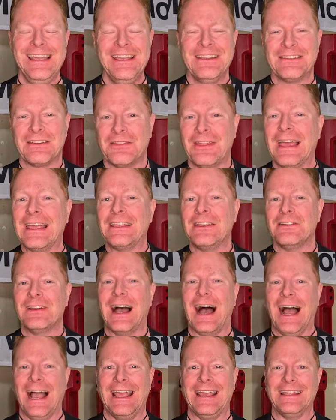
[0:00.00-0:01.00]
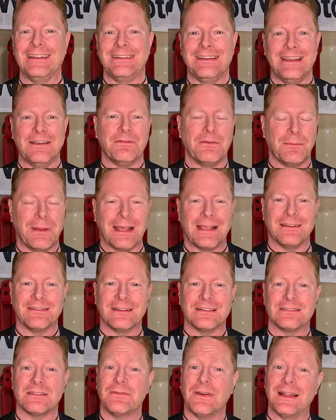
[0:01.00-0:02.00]
So thank you to IND for making
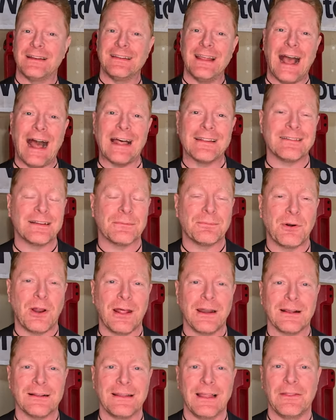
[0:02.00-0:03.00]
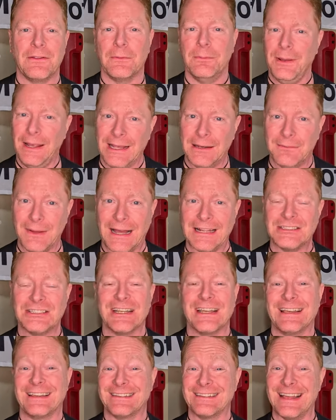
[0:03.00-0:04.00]
such a fantastic product, and their paint
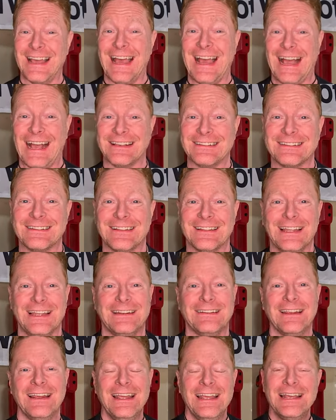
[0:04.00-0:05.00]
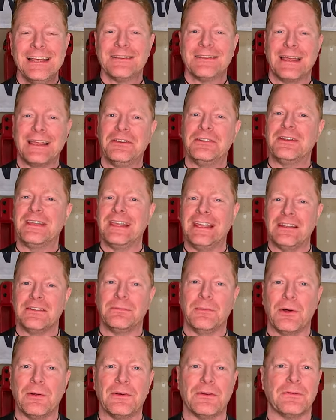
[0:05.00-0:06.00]
matching is excellent. Thank you to Kies
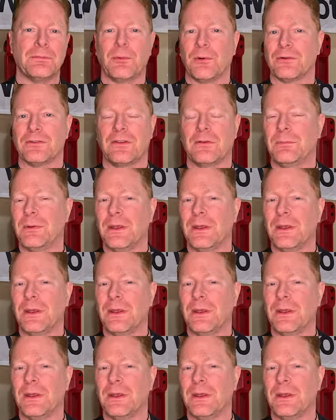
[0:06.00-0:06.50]
Motorsports as